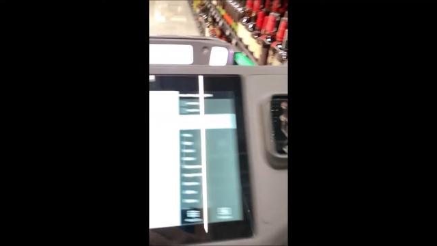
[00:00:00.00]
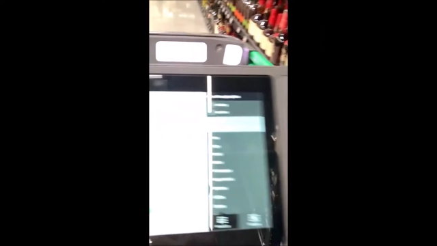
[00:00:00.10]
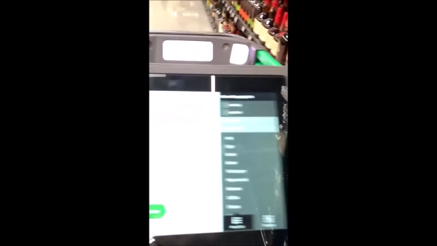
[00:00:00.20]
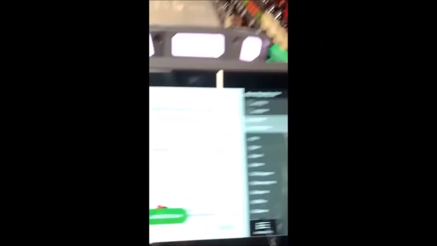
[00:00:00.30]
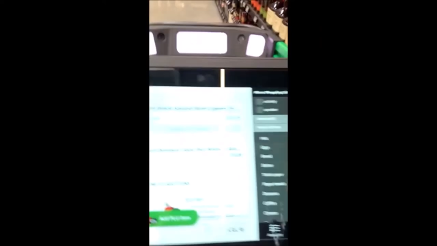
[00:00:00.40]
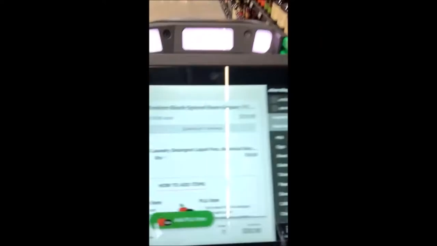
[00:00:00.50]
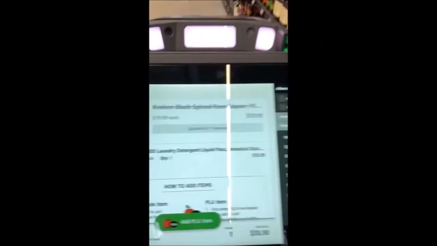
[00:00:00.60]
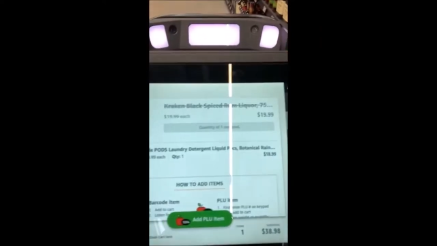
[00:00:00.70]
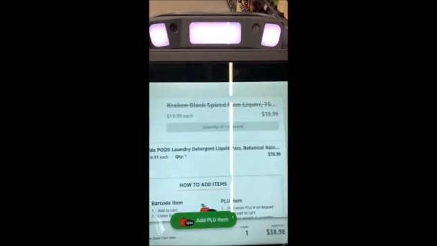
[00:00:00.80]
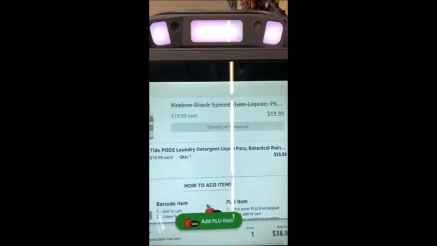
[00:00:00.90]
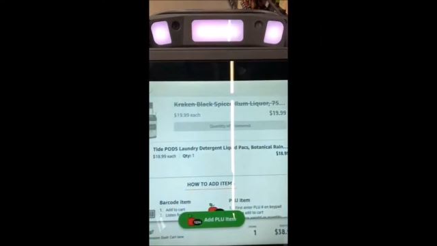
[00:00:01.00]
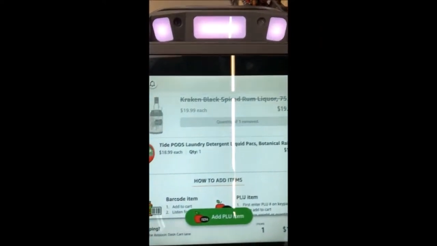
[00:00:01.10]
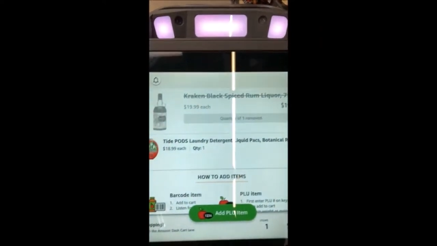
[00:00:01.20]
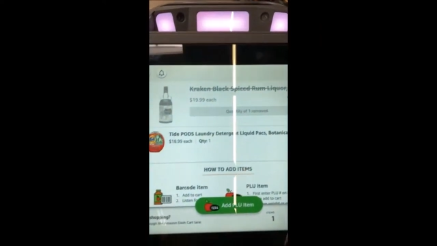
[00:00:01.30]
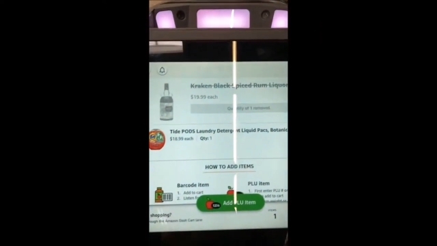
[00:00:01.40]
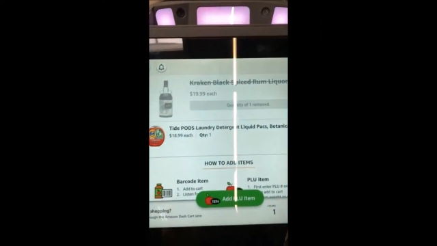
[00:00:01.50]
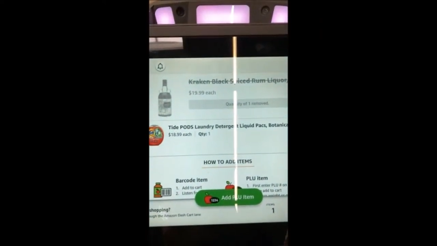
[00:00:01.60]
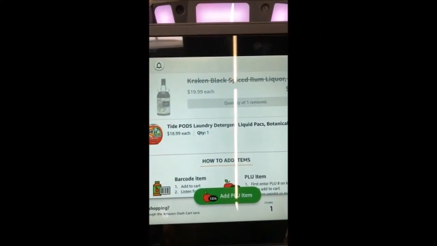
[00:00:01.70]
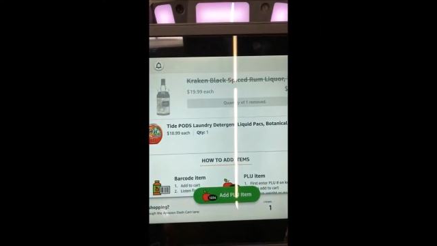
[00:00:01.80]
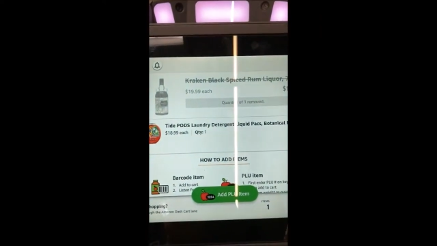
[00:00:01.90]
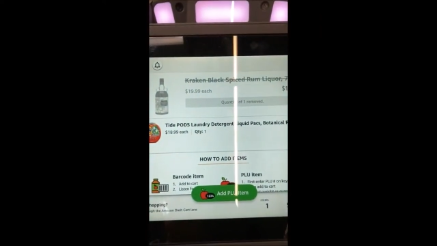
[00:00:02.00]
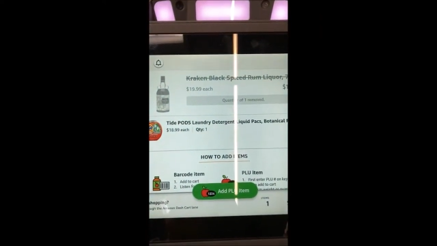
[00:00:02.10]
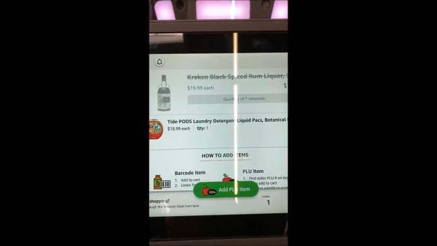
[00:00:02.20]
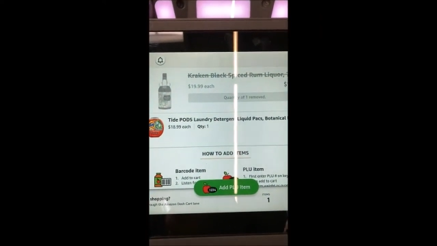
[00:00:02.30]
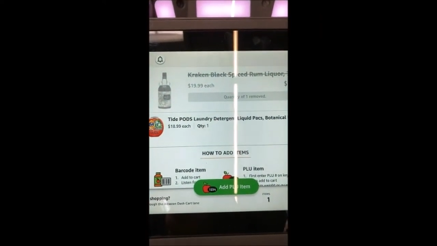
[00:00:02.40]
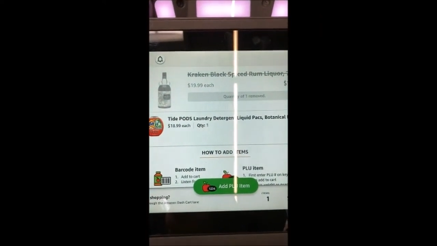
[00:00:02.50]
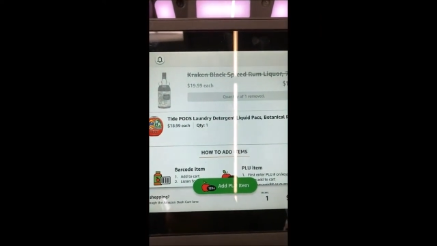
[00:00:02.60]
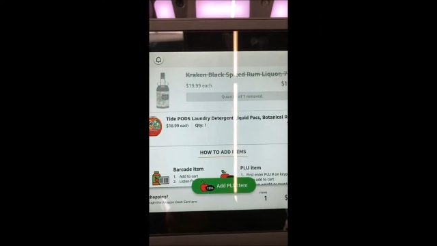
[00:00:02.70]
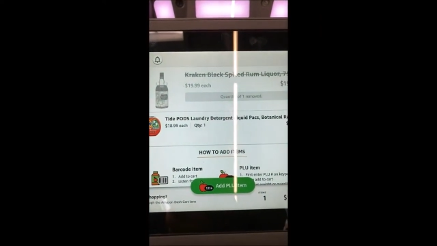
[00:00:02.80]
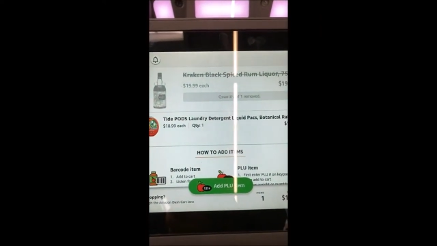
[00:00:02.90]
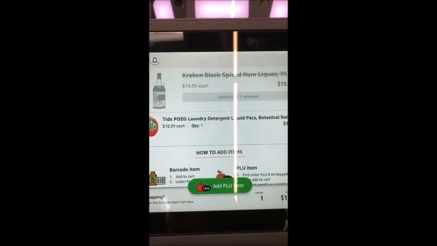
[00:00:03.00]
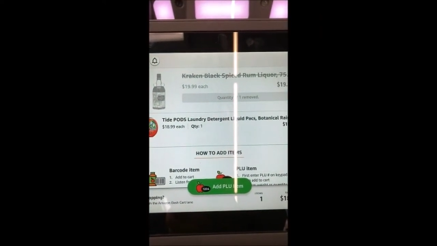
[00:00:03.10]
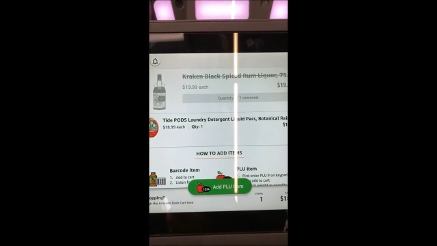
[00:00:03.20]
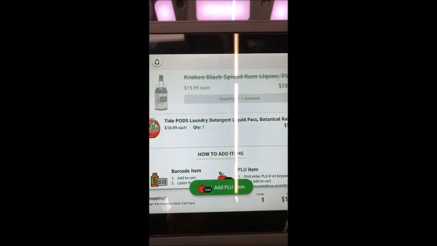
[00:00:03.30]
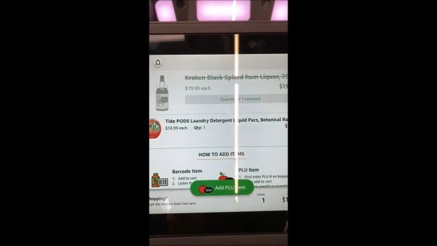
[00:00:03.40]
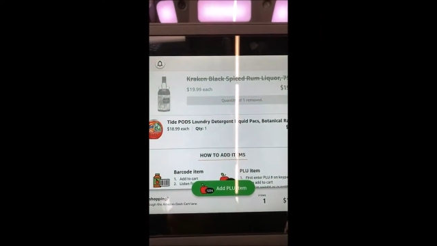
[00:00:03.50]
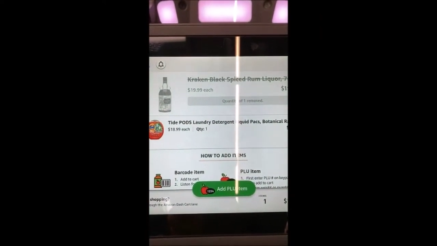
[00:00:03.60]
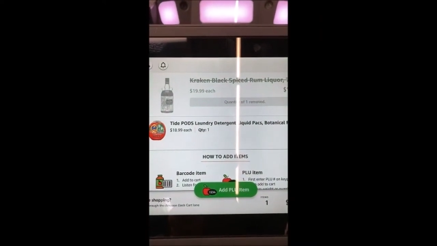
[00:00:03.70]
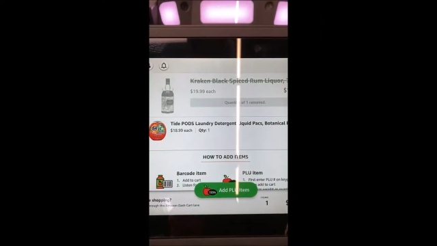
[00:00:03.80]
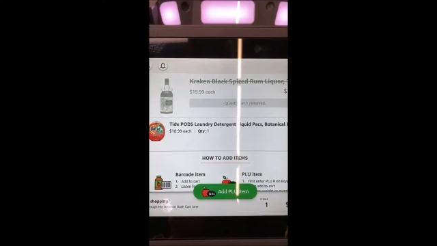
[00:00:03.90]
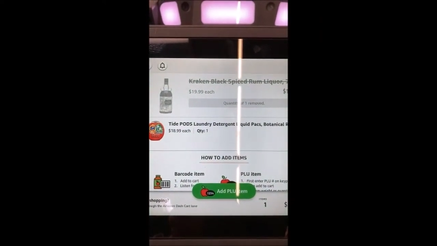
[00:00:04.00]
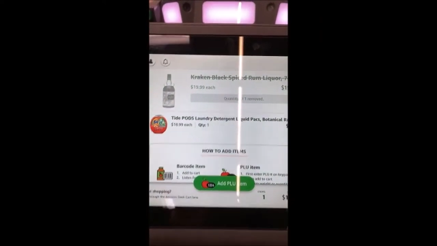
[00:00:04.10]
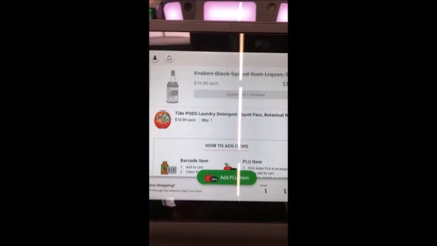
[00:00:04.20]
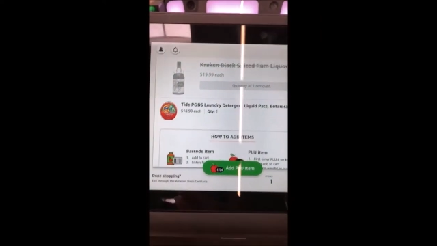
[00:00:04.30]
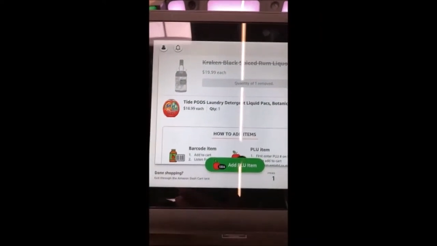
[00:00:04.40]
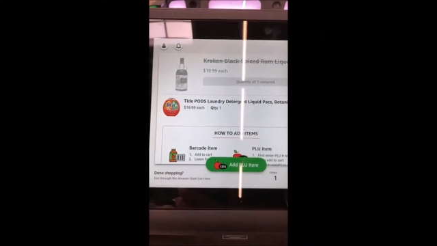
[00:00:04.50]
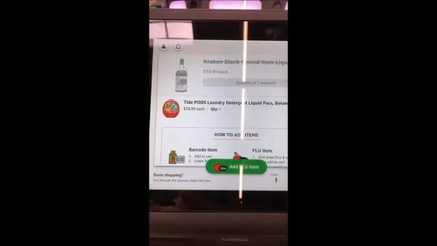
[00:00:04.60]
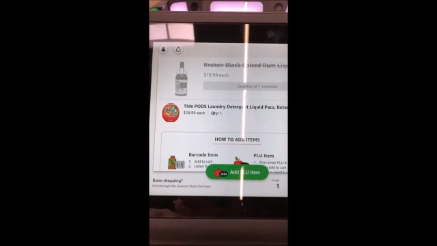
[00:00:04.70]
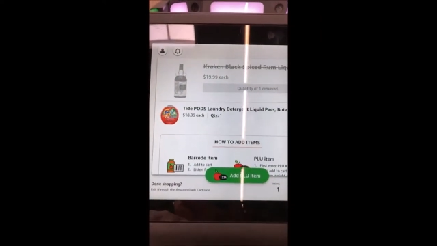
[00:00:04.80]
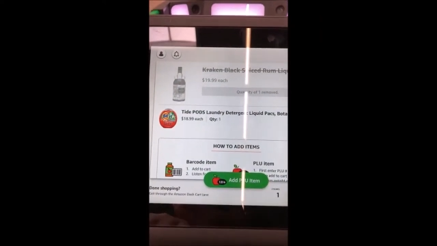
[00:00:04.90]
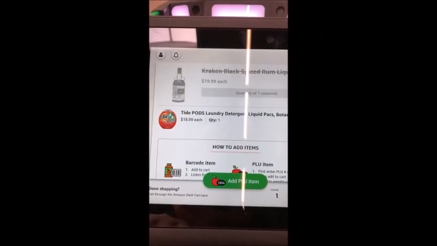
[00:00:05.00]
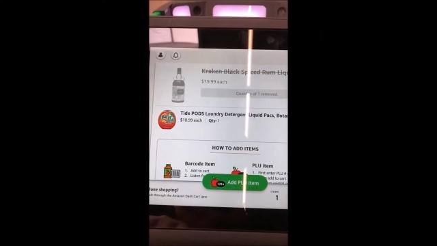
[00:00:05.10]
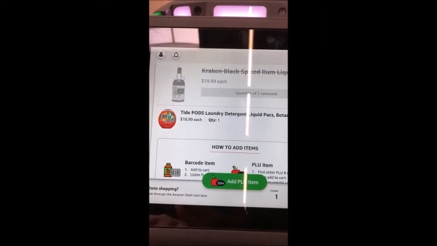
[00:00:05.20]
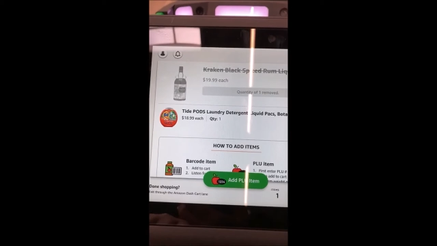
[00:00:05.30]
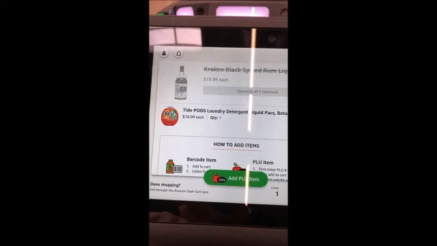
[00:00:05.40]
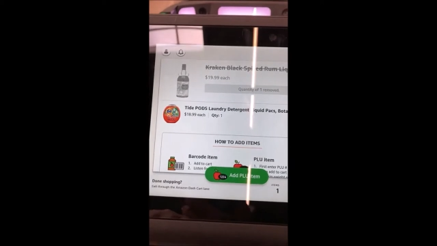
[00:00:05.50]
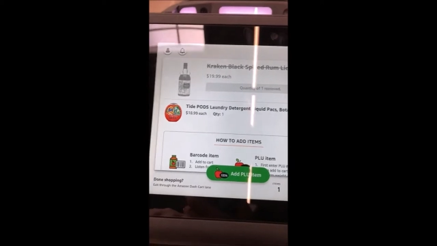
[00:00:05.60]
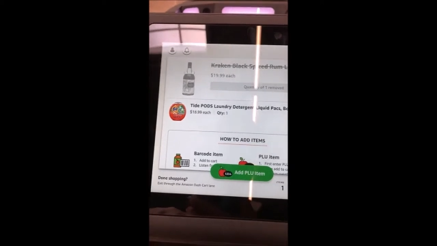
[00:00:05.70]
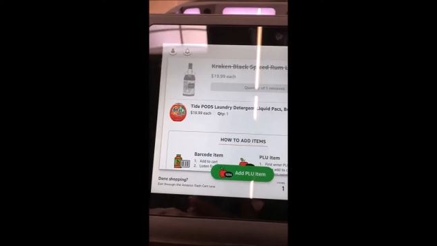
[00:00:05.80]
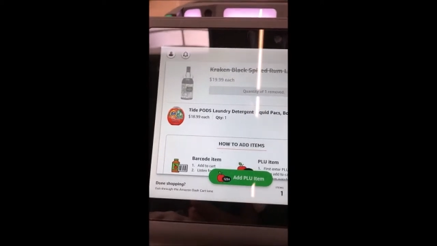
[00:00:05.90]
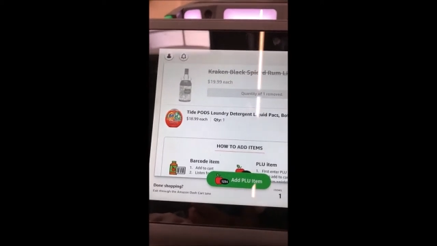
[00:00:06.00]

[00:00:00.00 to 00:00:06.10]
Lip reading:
Nobody's mouth can be seen.